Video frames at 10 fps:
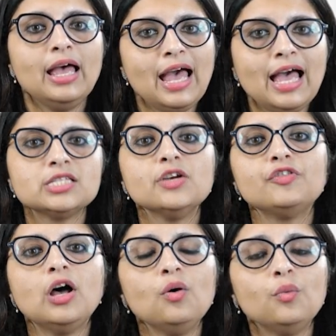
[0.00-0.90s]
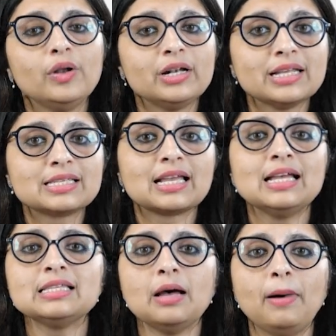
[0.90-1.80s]
As of now, we'll
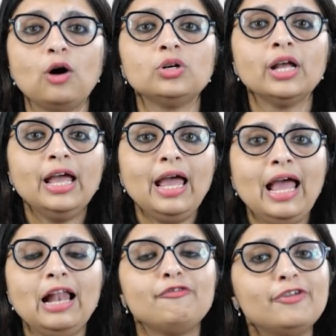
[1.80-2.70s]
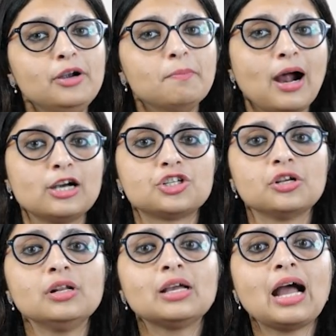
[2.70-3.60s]
discuss about Alfred
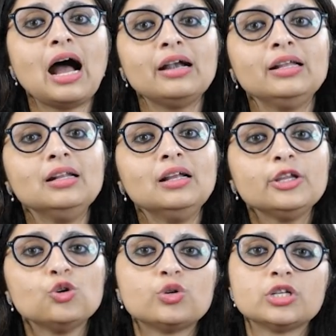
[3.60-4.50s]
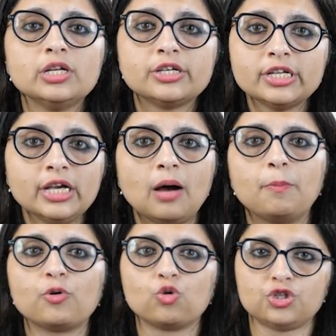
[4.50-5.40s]
Marshall cardinal utility
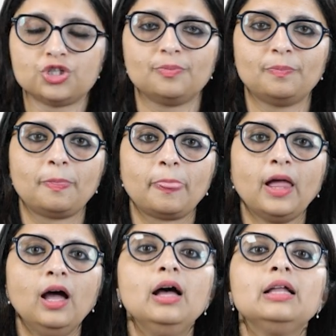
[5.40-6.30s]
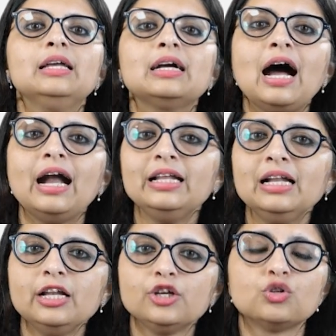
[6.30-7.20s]
approach. The
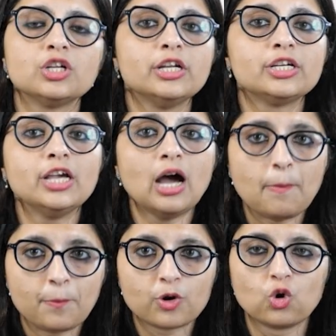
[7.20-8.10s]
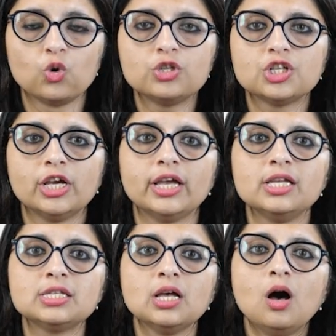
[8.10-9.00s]
cardinal utility approach
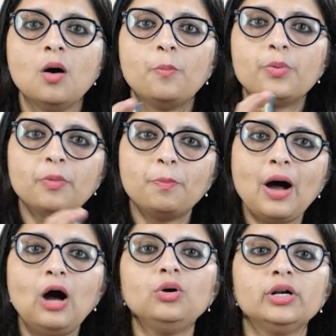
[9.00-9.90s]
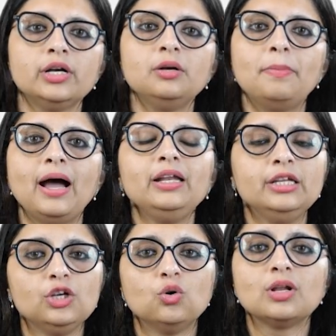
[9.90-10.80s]
is propounded by
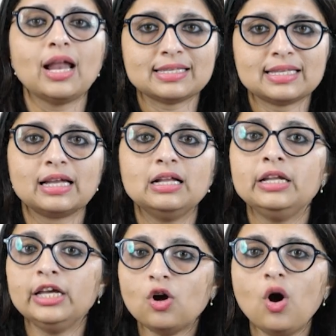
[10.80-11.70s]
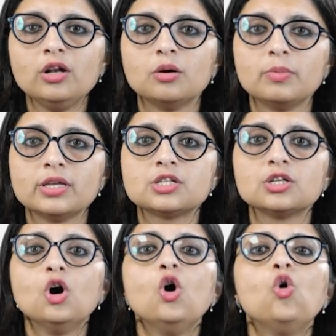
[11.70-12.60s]
neoclassical economists
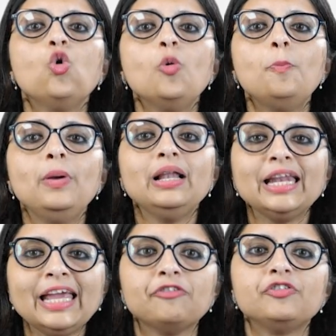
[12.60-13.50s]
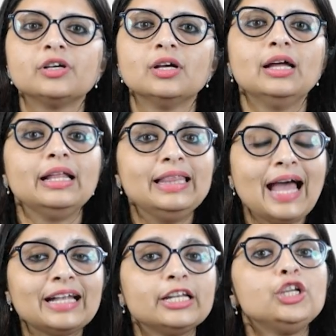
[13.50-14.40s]
who believed
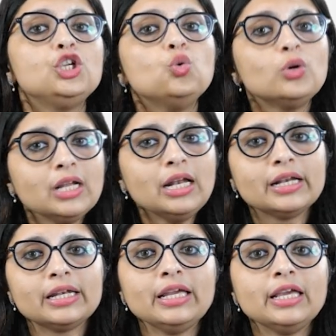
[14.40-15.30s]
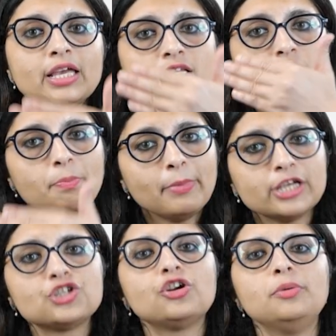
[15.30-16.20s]
that utility is
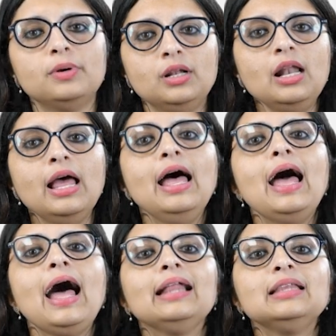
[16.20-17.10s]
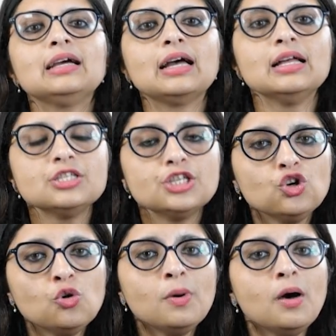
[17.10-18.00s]
measurable and the
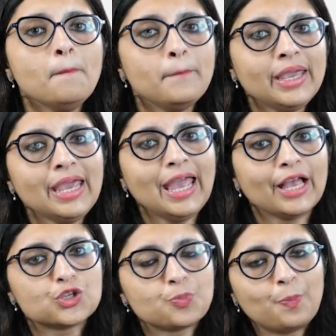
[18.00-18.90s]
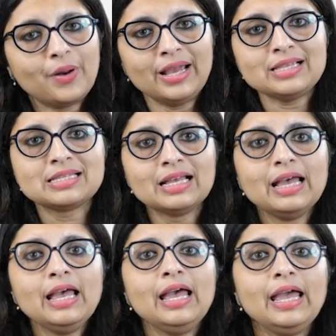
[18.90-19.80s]
consumer may express
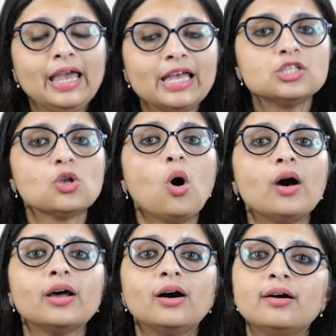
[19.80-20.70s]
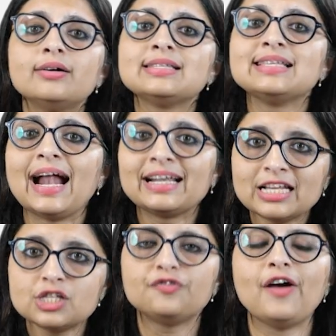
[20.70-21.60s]
his or her
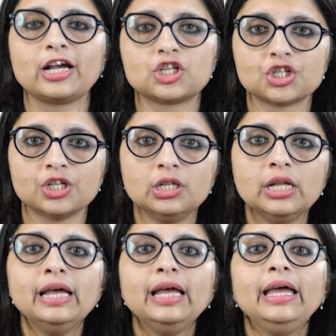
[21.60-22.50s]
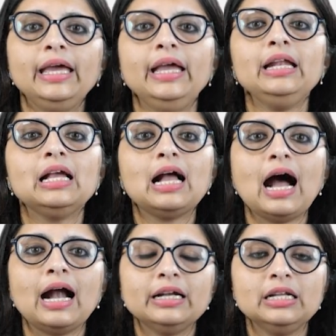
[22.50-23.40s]
satisfaction in
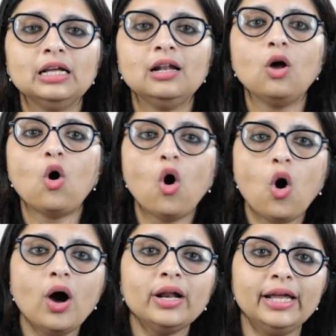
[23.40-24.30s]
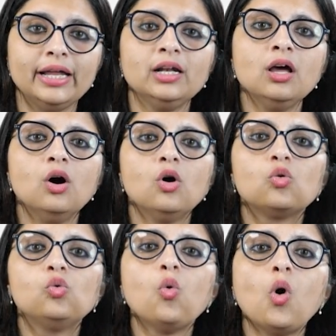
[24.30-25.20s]
cardinal or in
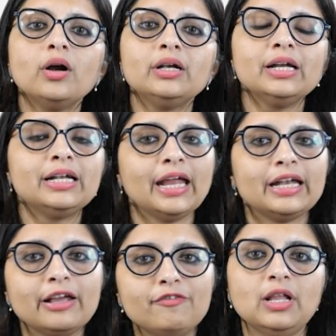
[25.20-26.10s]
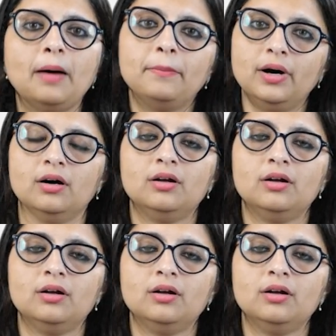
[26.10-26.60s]
quantitative number